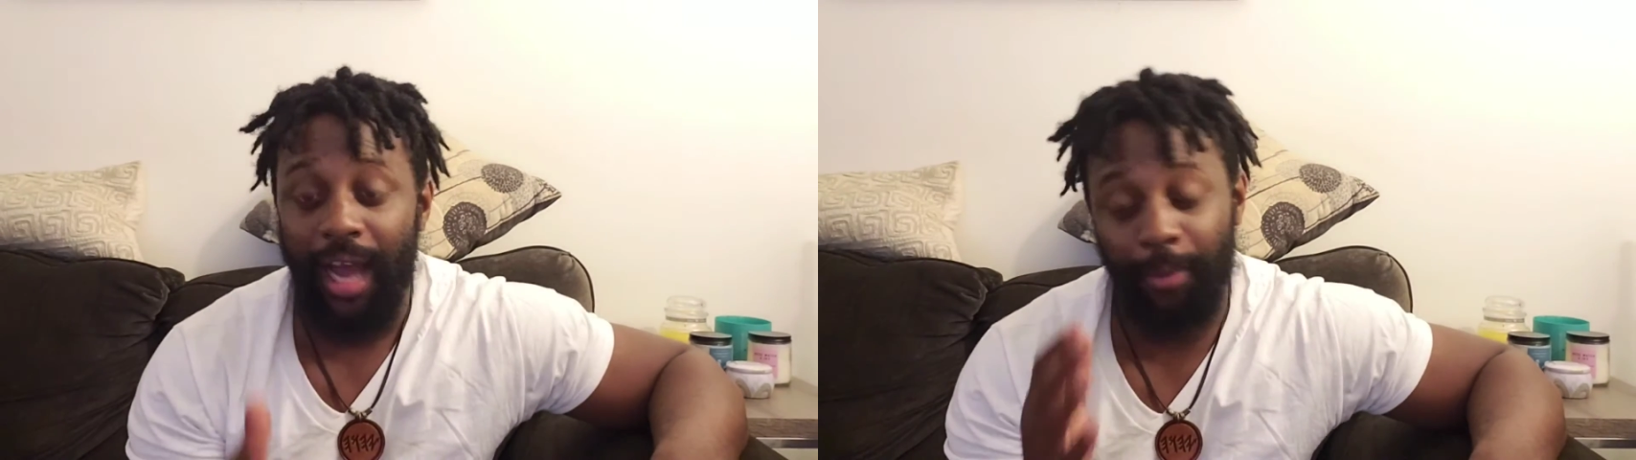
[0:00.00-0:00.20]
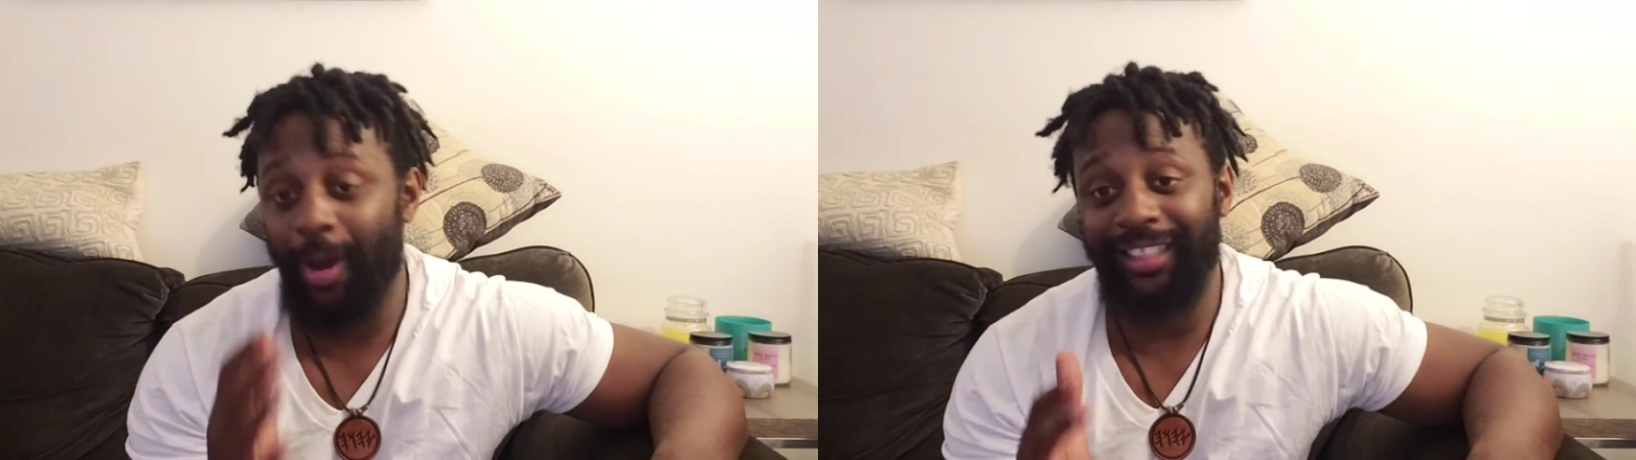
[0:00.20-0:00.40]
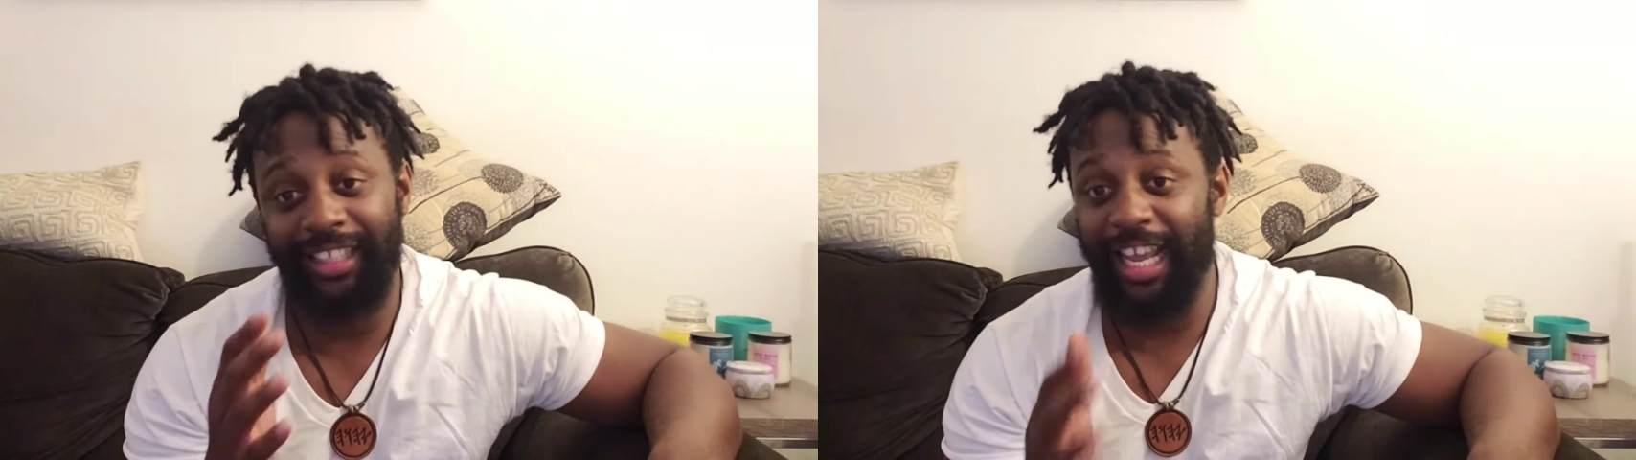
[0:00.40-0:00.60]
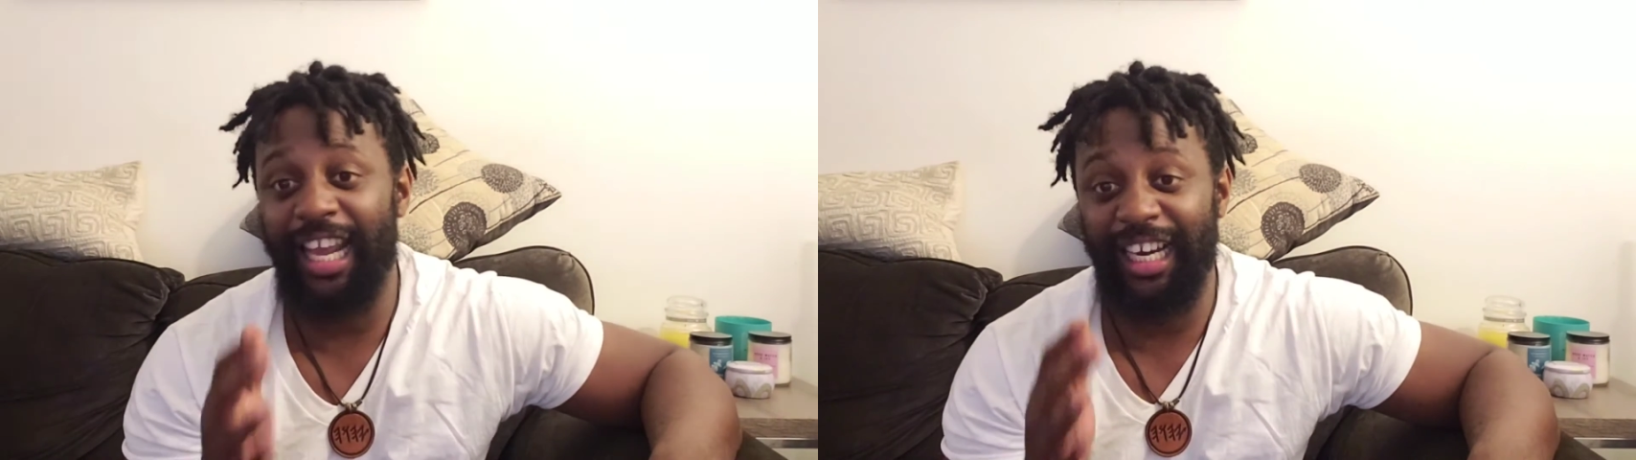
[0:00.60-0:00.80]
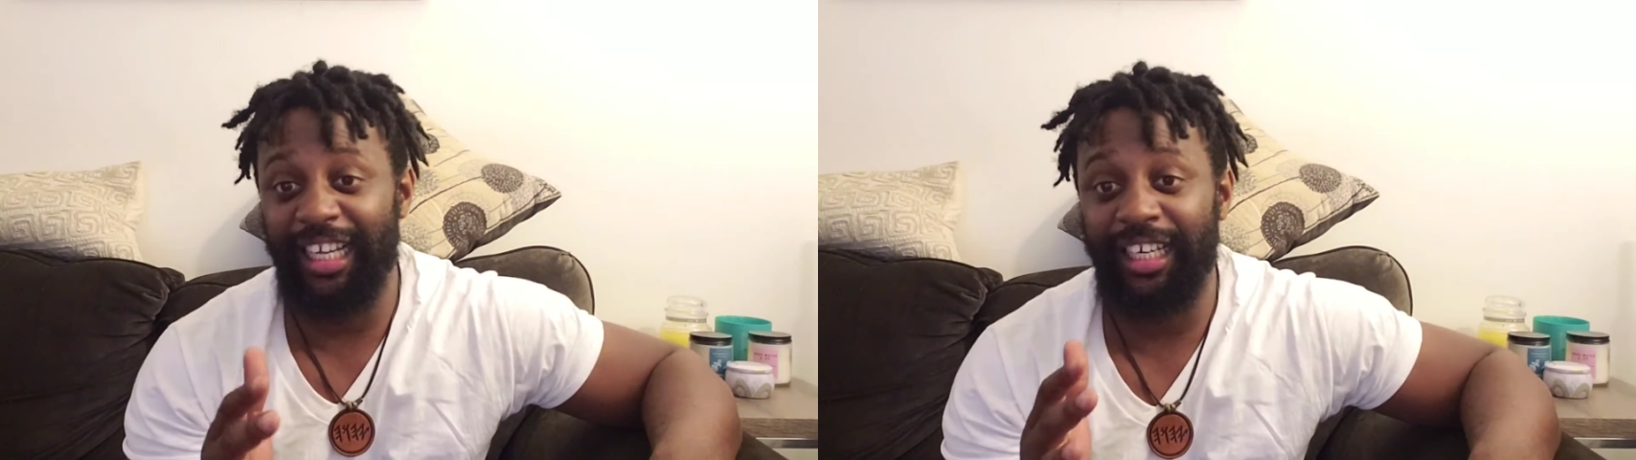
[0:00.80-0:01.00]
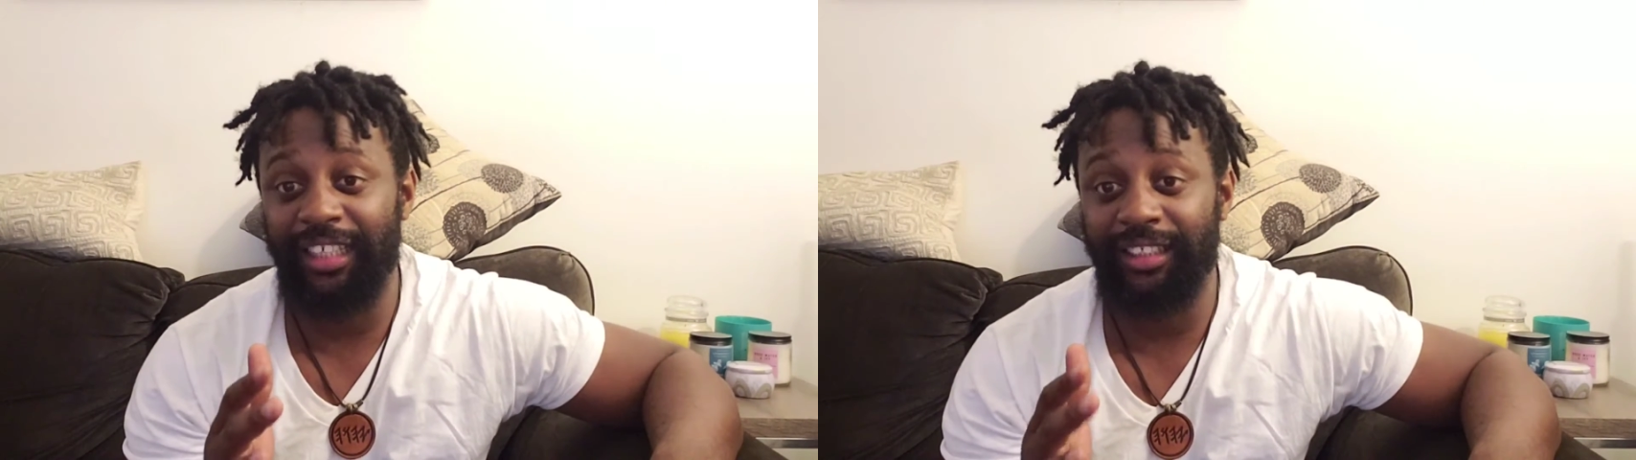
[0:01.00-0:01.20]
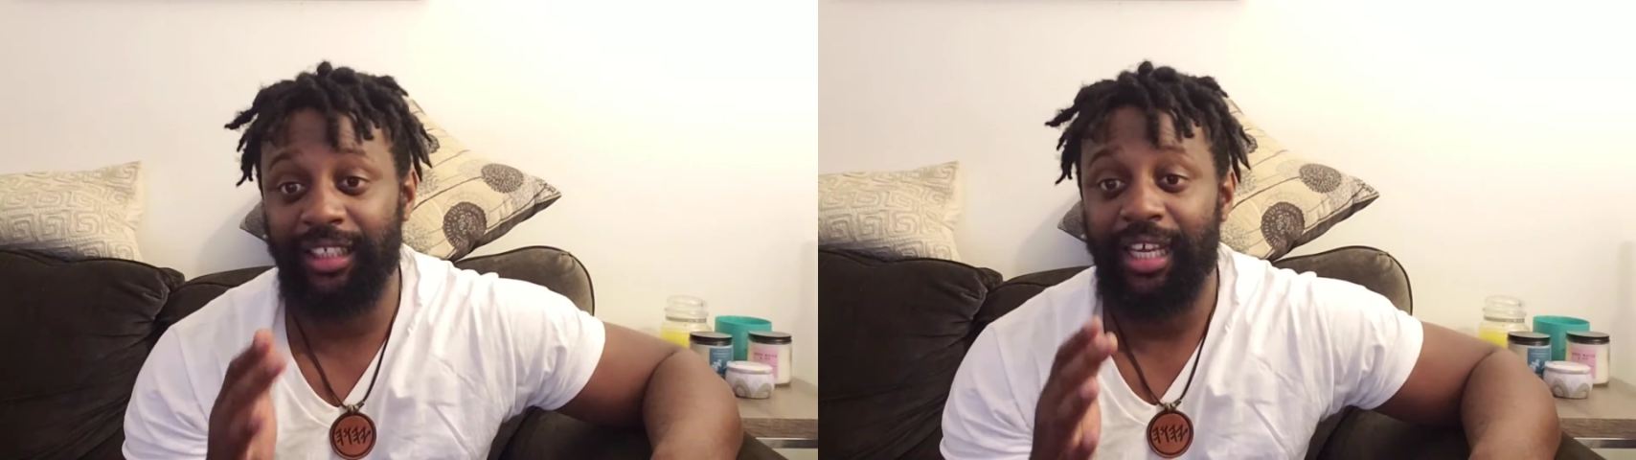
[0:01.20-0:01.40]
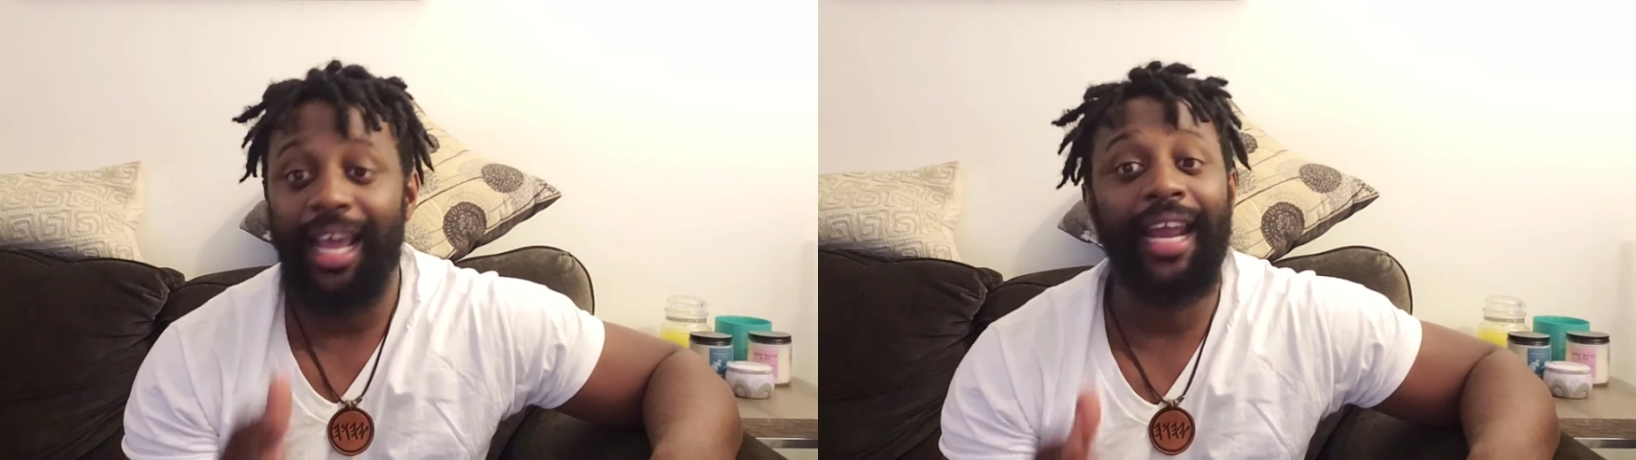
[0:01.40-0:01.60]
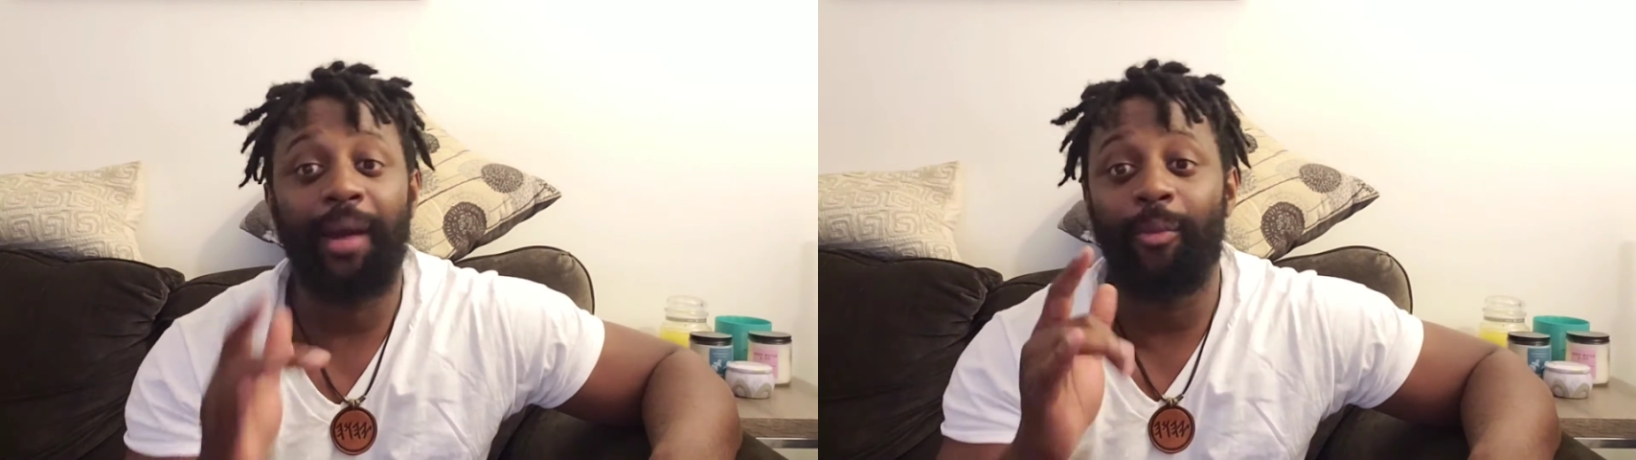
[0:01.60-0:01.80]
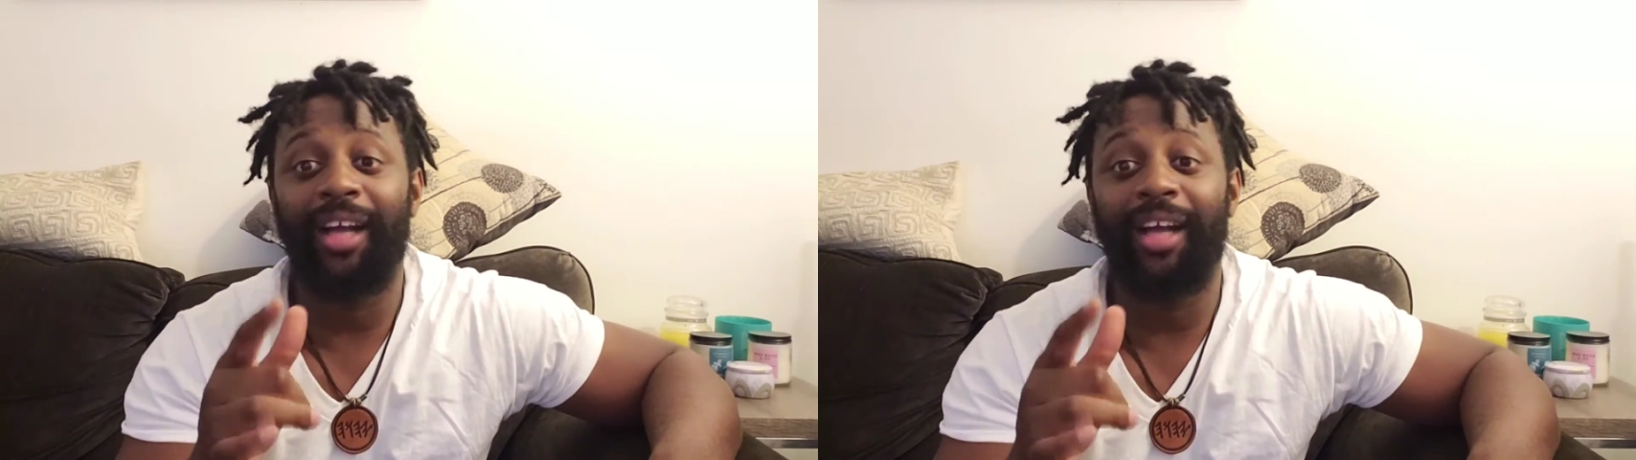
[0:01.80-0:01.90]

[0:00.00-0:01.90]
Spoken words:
I'm watching the analytics and I'm